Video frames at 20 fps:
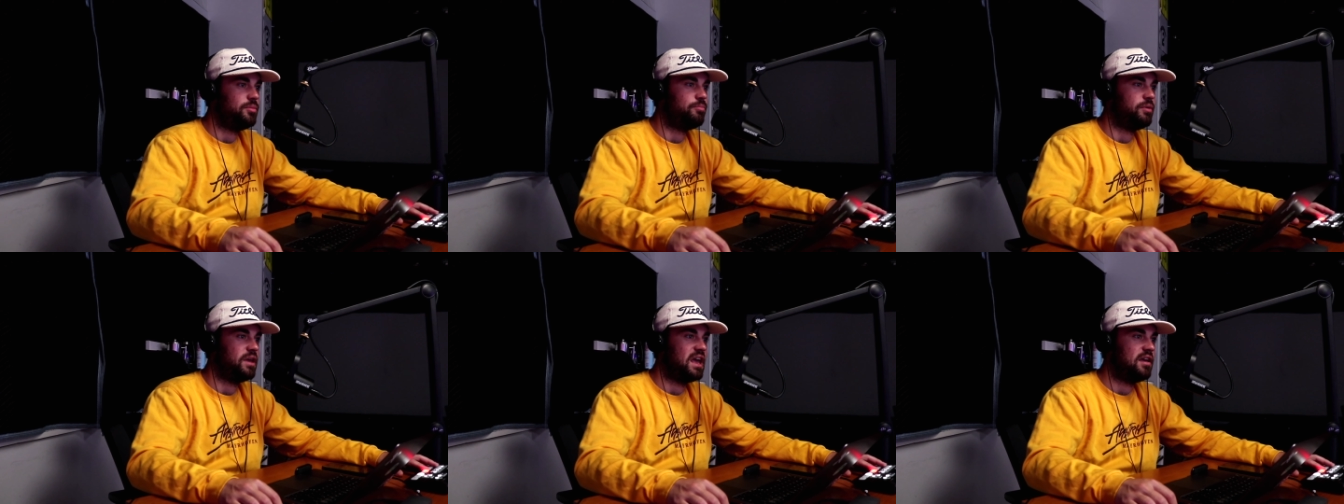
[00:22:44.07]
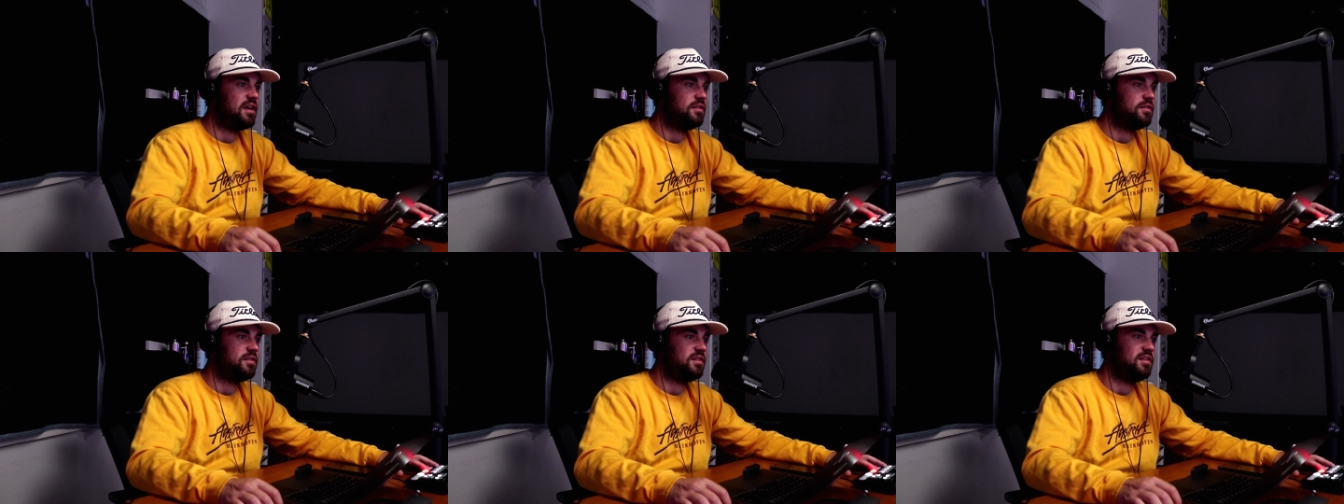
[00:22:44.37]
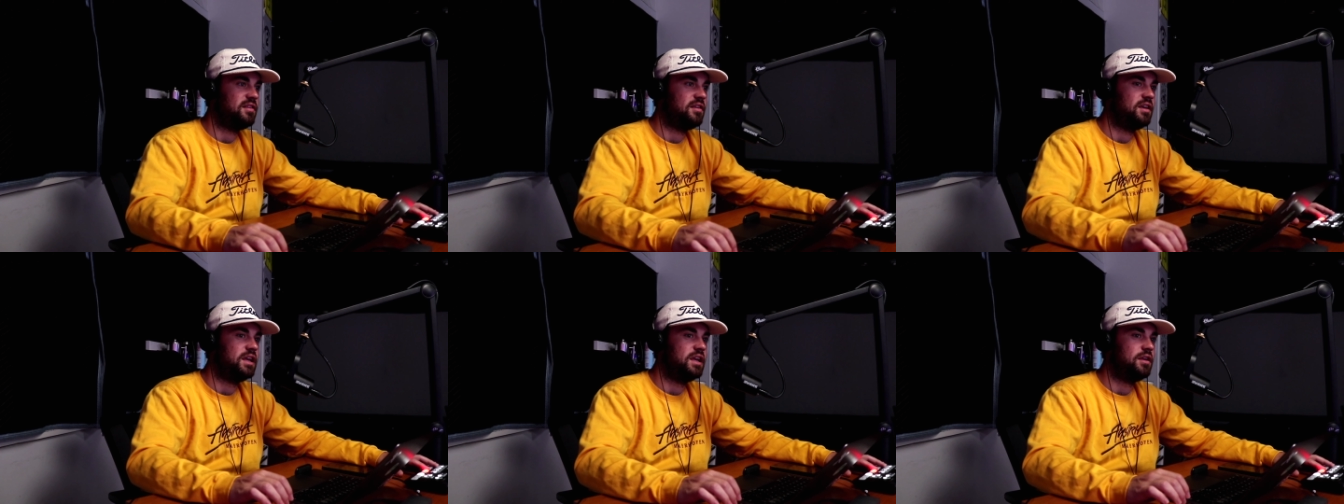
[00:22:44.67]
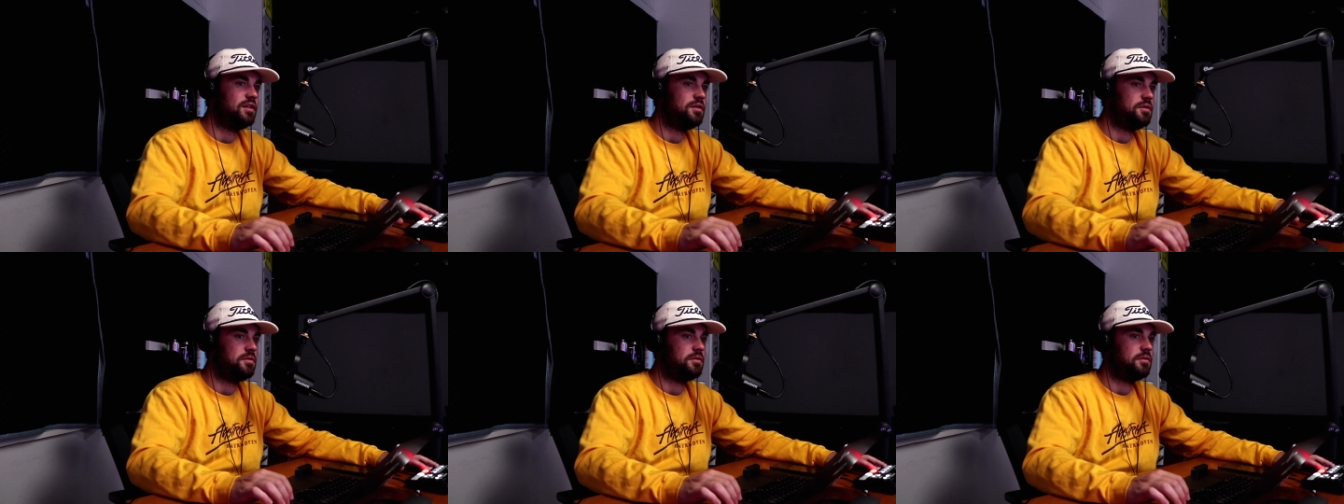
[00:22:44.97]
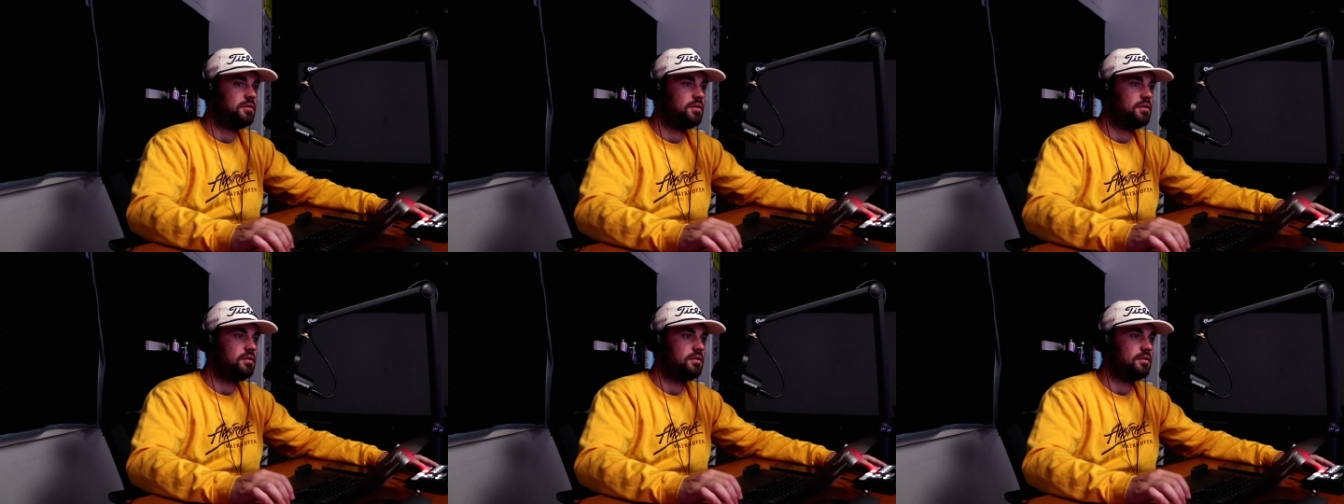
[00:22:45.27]
based in,
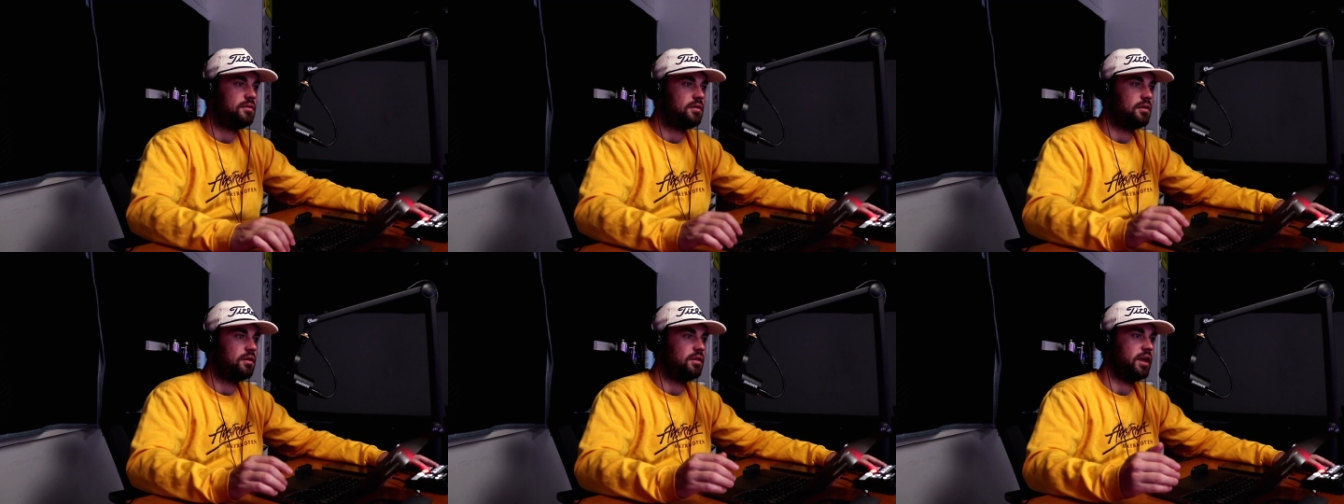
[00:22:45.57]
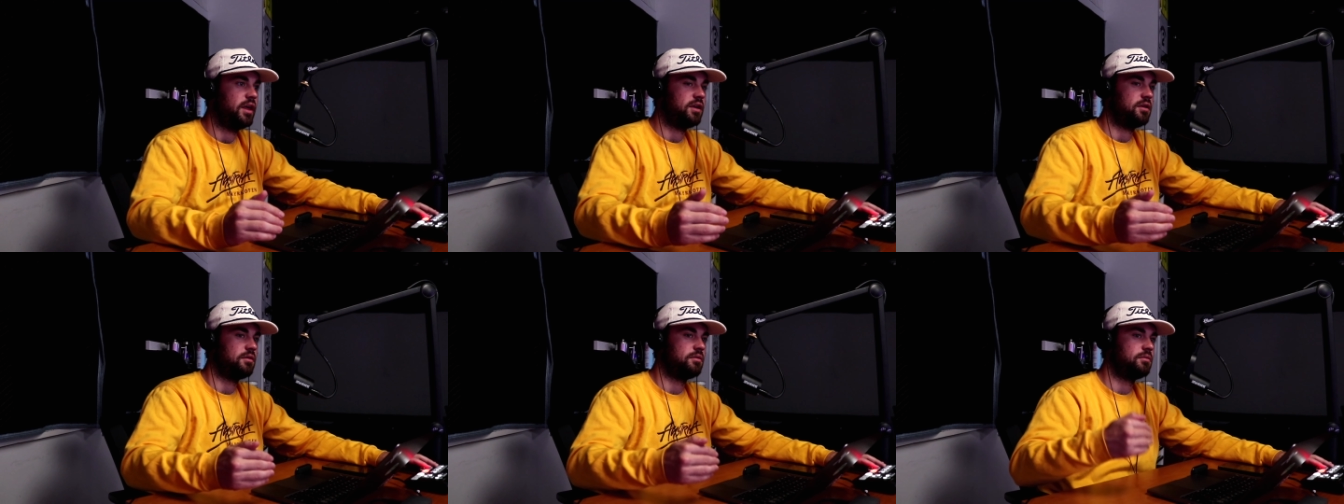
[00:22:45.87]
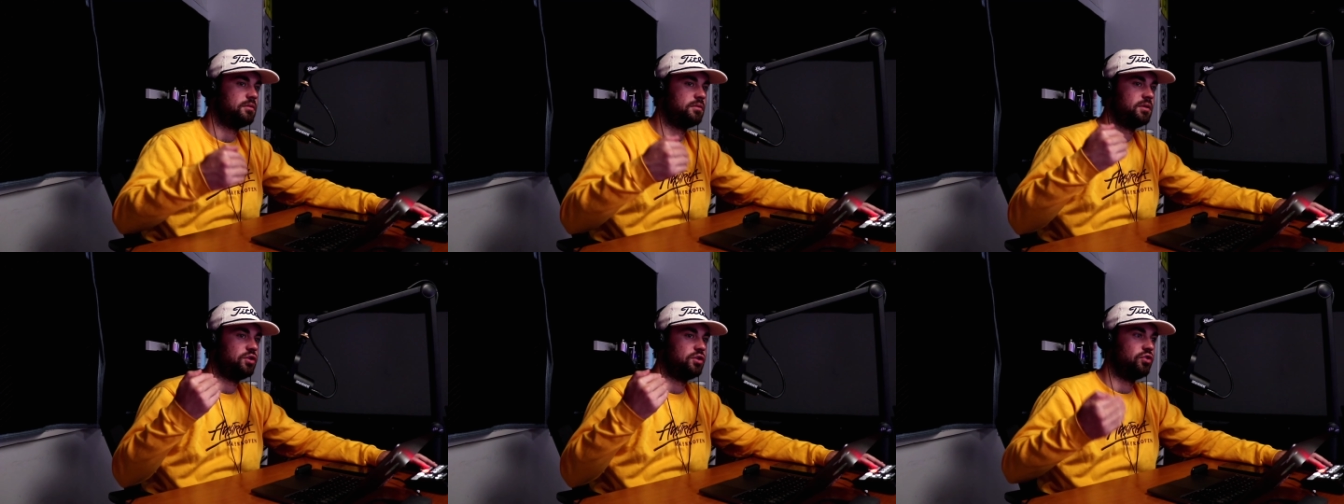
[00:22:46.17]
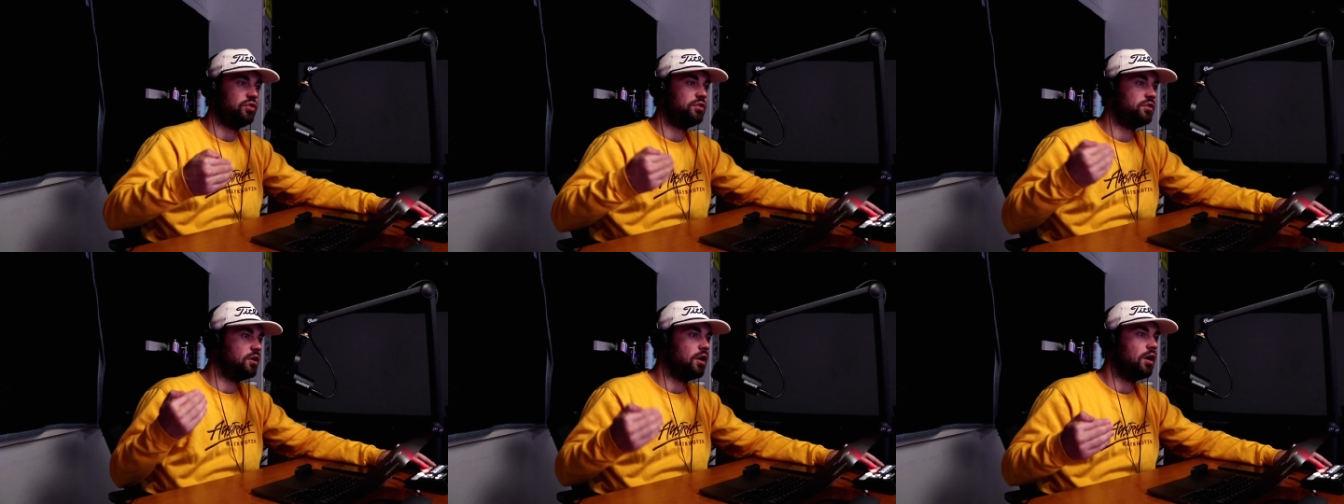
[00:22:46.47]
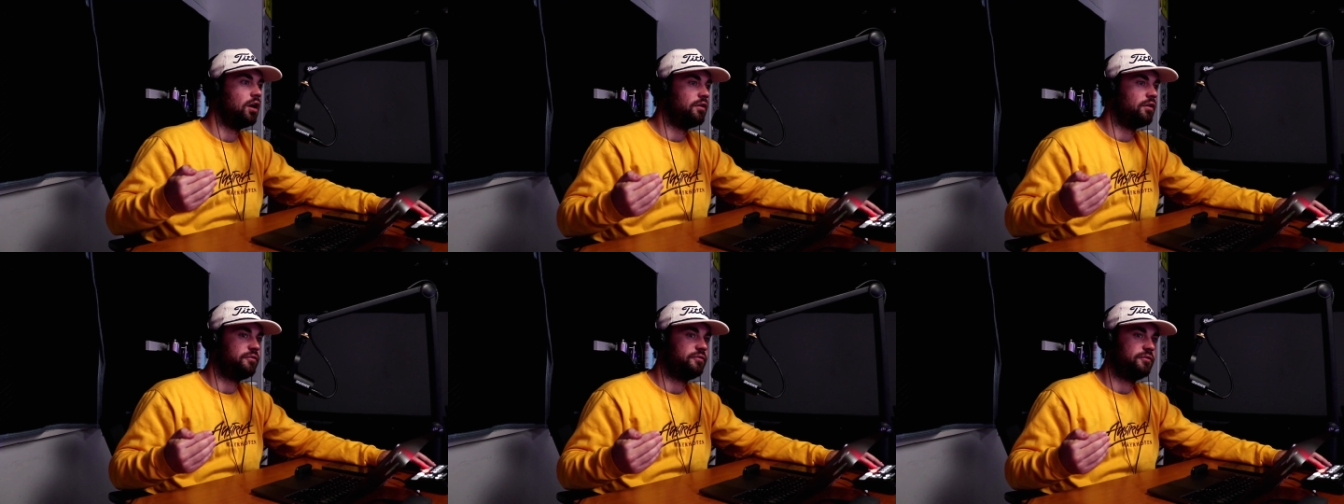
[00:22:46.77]
like, good
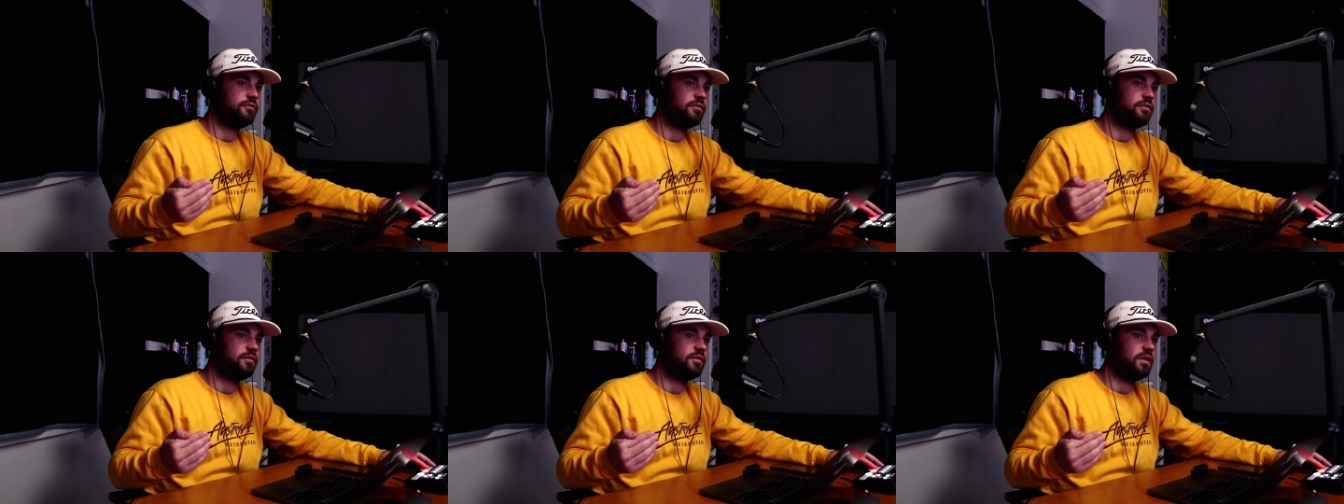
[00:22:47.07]
golf.